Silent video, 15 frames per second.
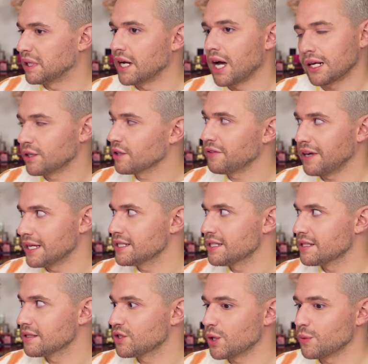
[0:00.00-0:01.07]
but not on your
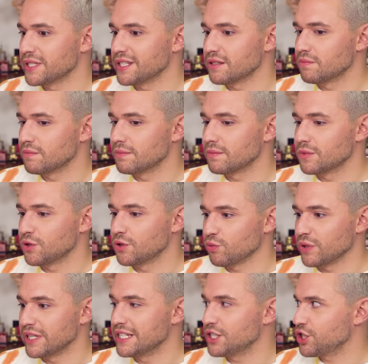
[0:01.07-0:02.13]
face. So it's
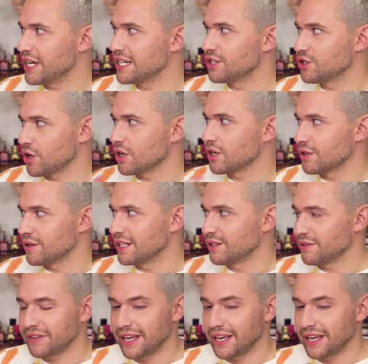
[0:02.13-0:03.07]
three shades darker than your